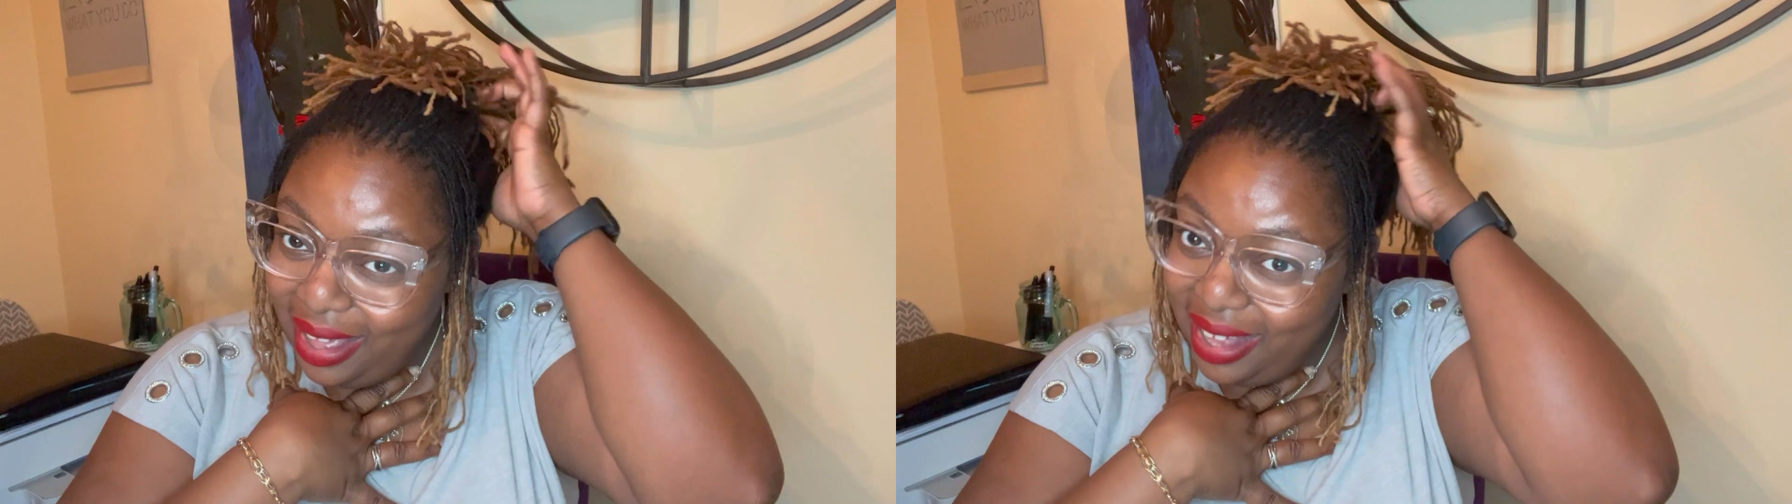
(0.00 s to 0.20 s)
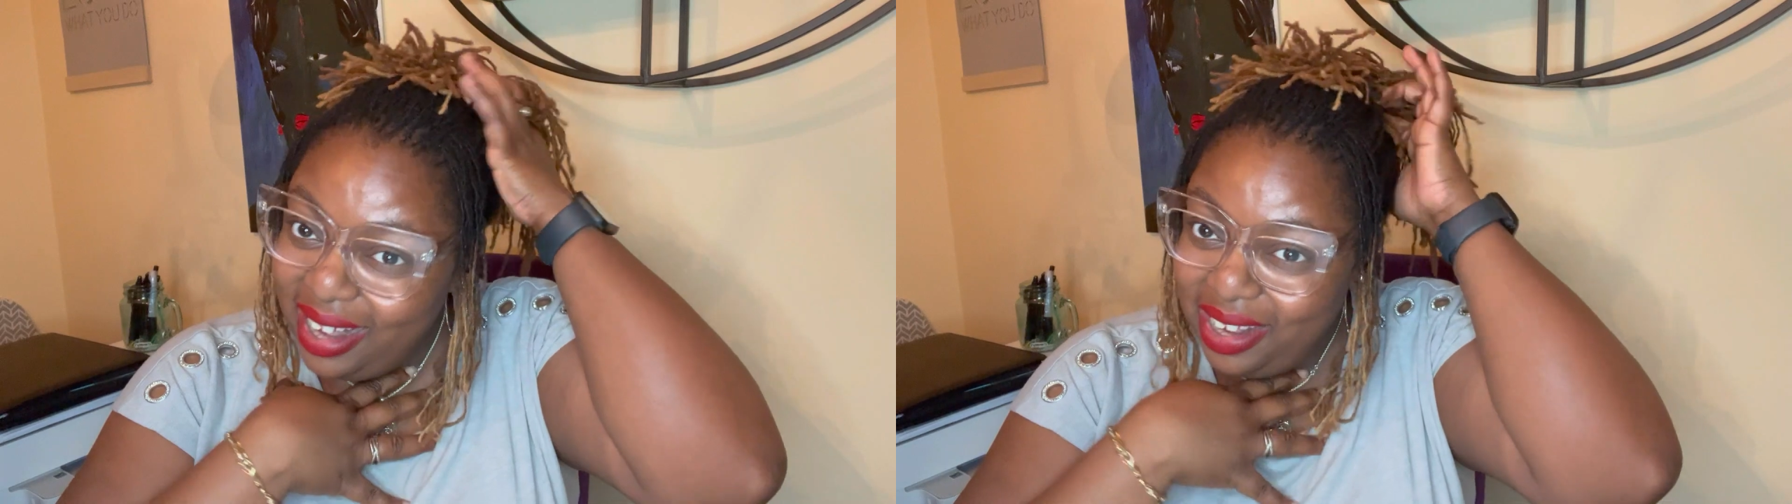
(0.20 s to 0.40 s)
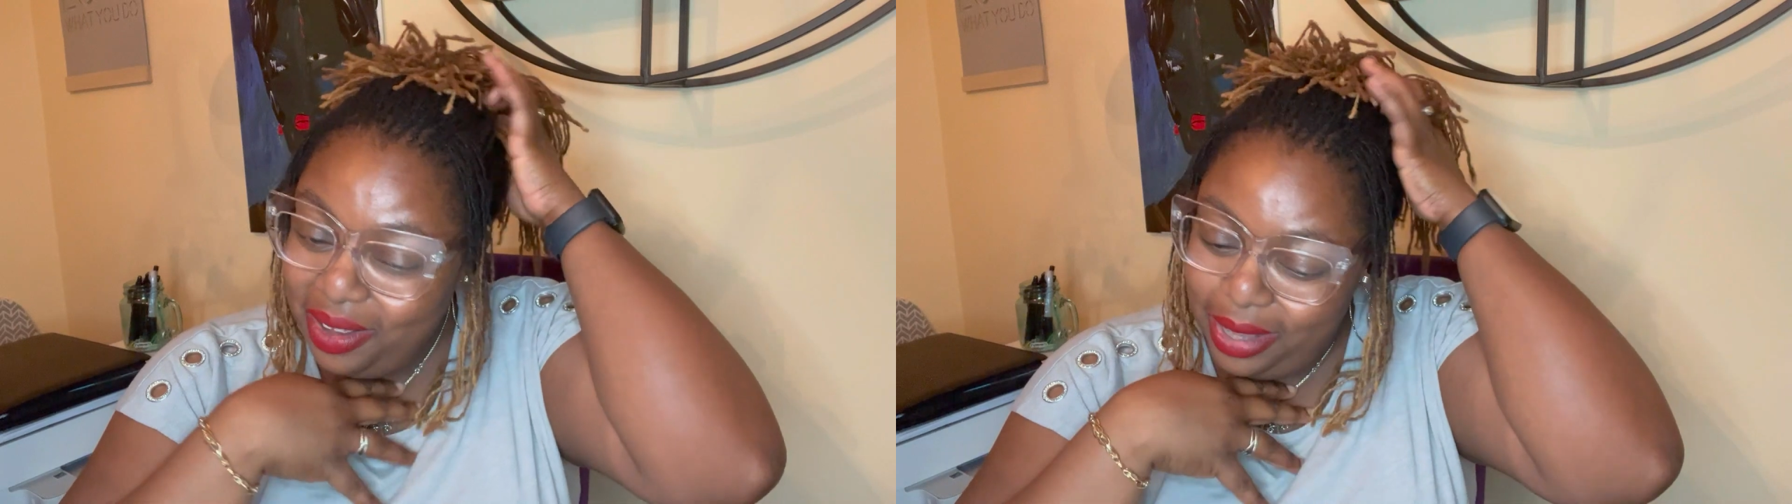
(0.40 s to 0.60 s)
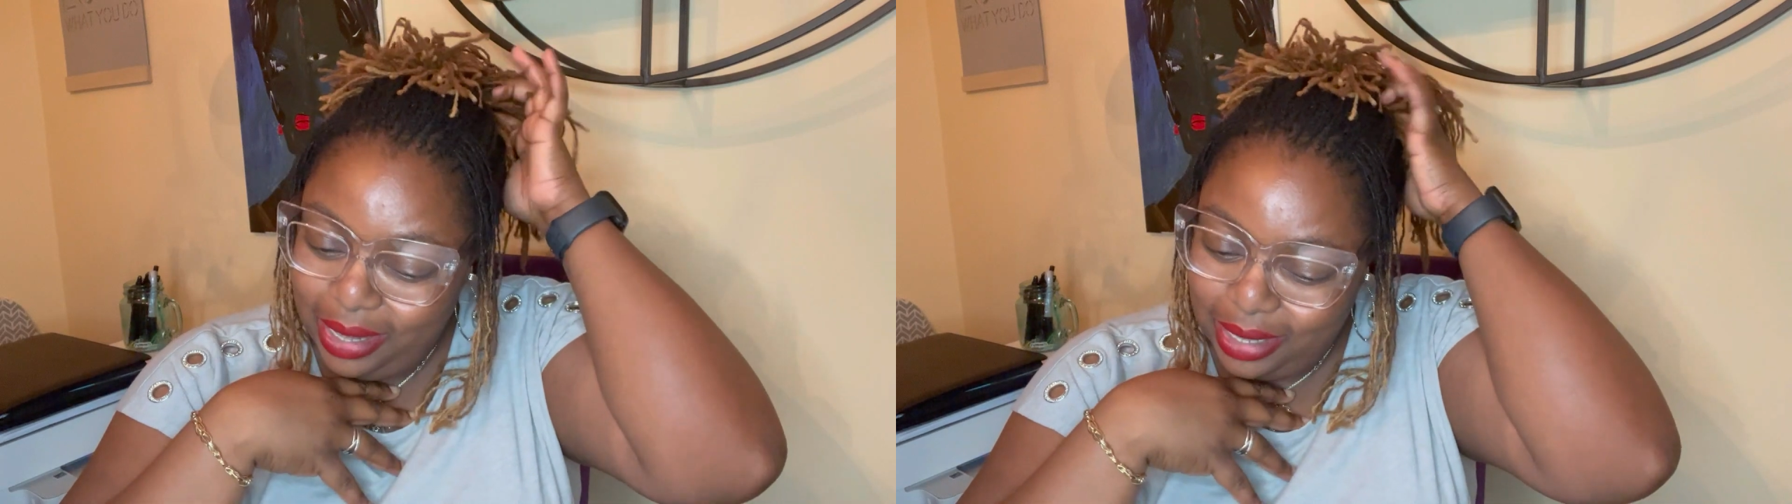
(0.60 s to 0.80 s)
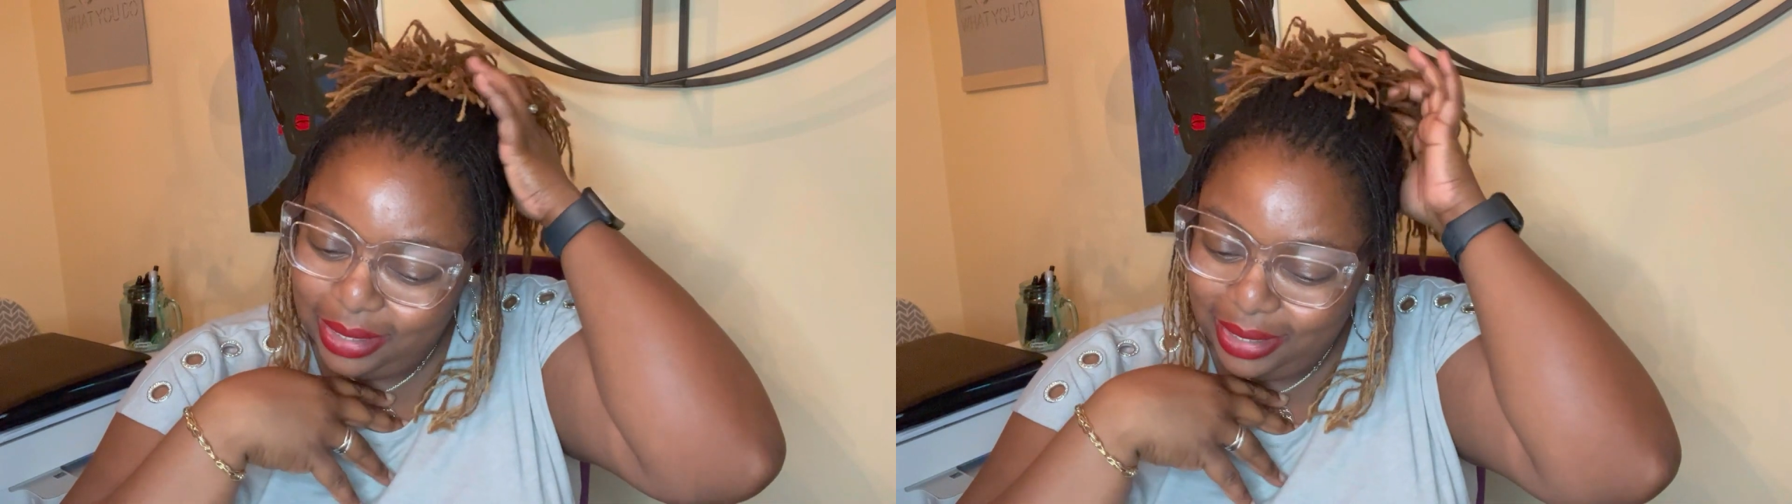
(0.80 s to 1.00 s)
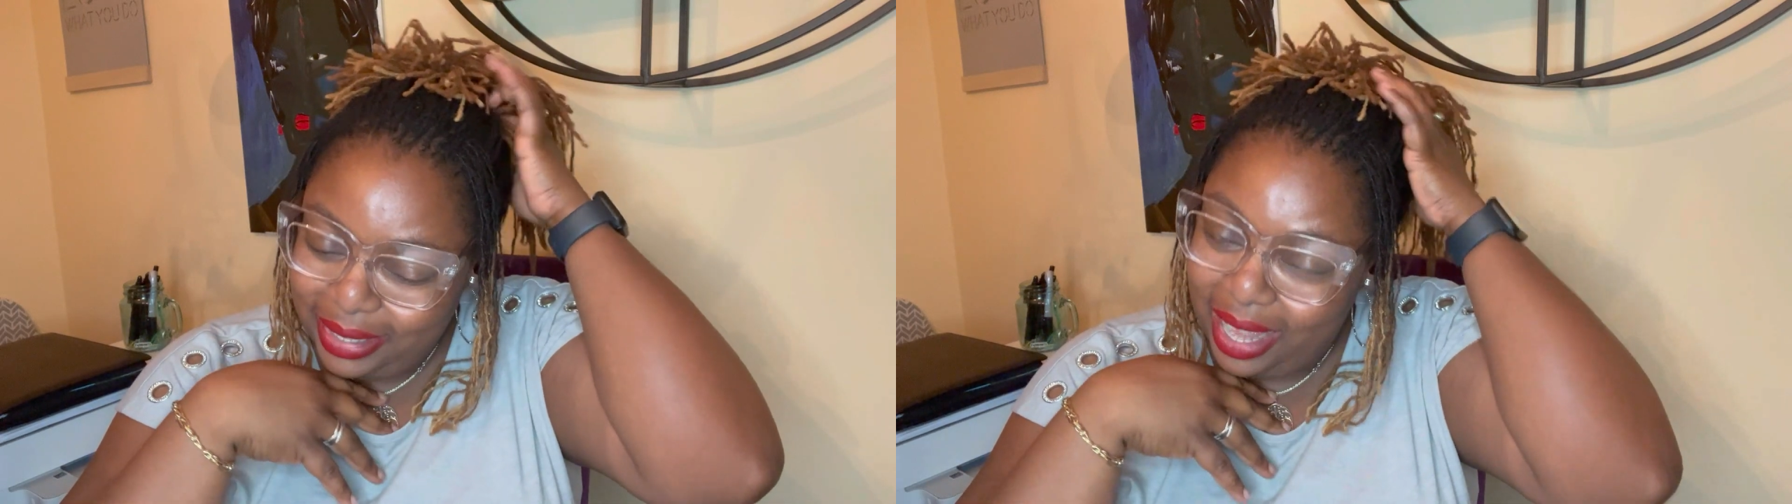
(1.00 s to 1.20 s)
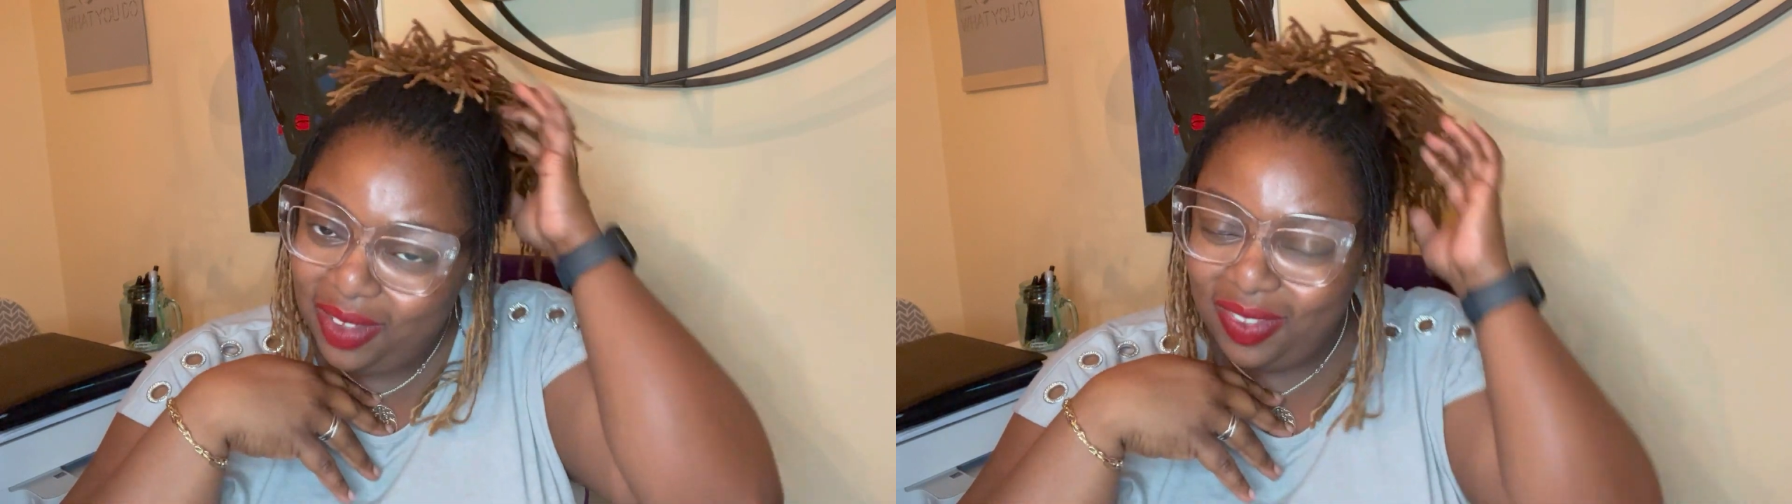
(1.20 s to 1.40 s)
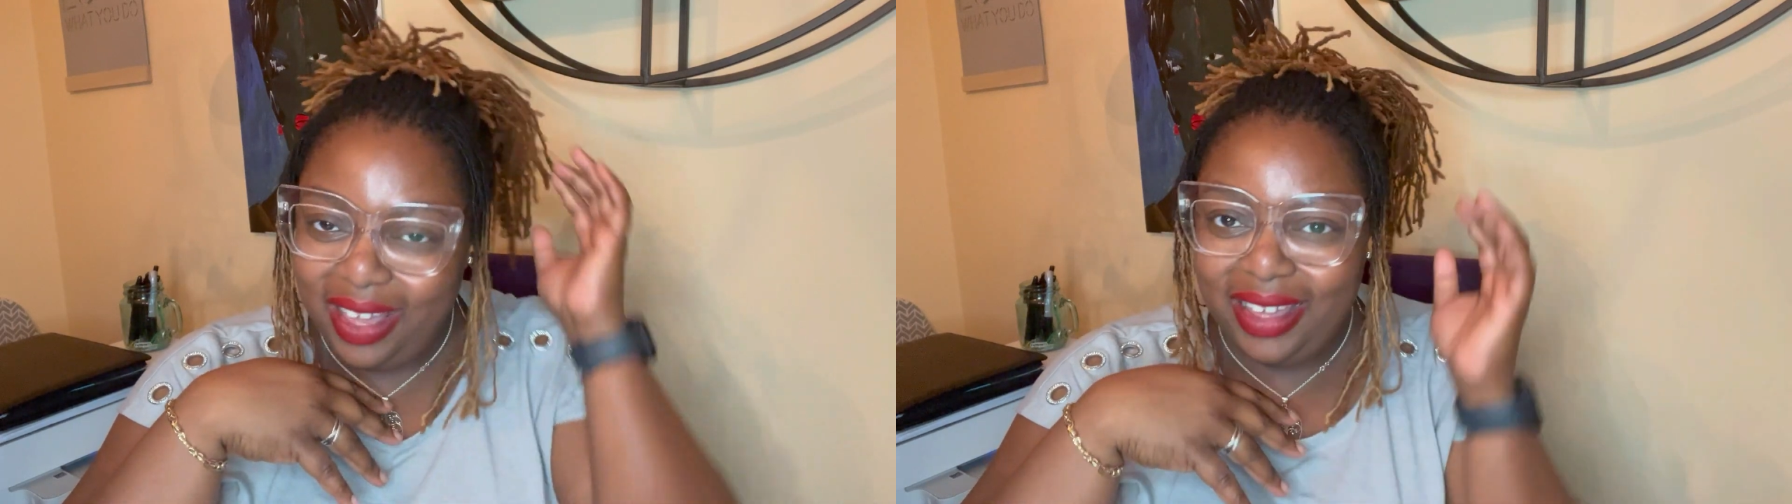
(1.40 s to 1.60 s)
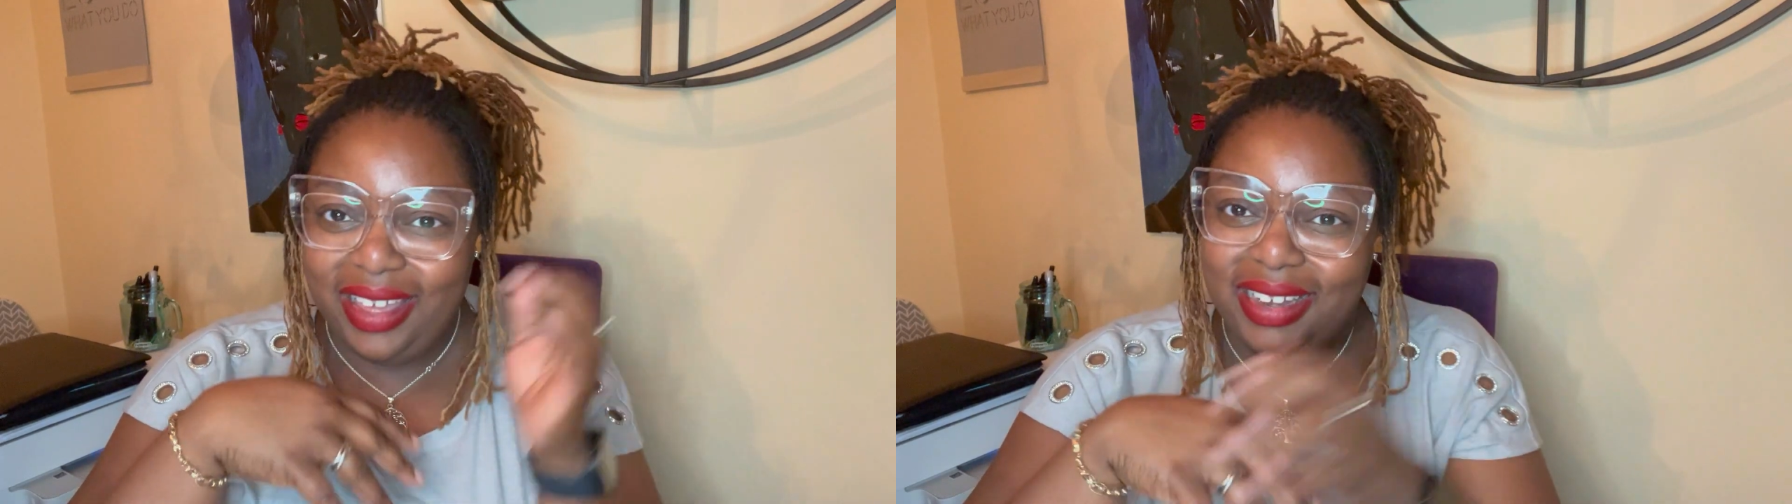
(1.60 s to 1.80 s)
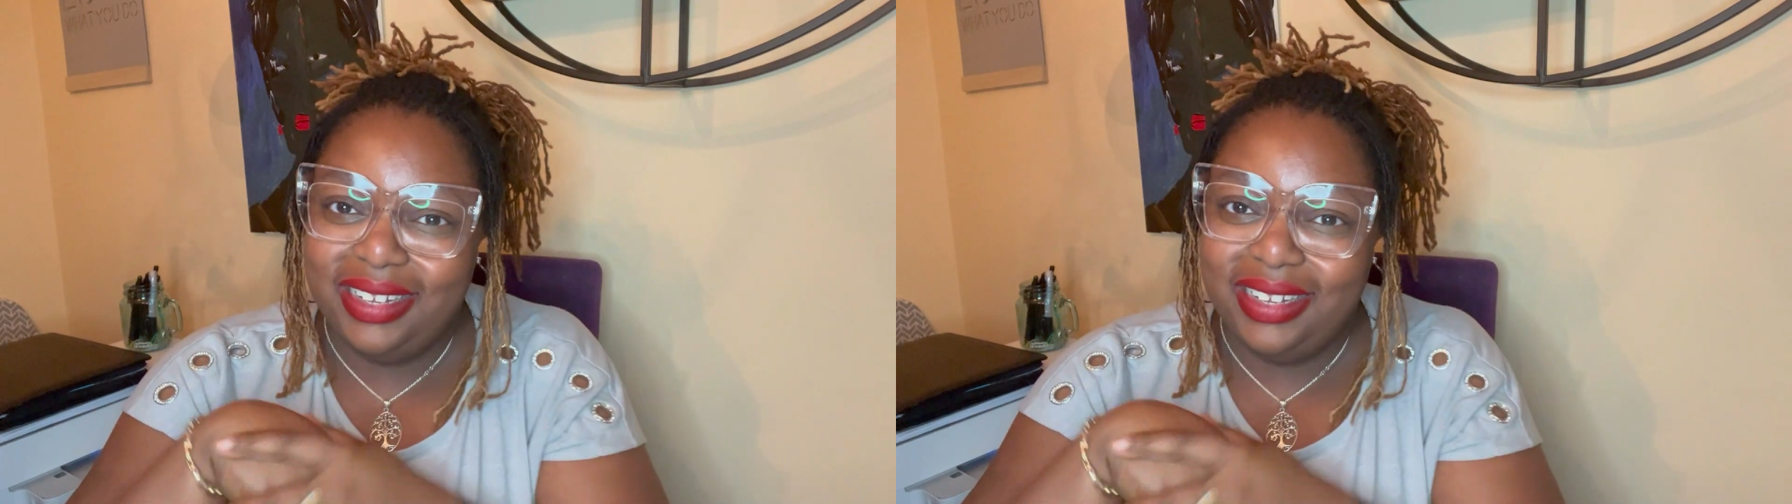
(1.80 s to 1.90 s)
And I know it doesn't sound like a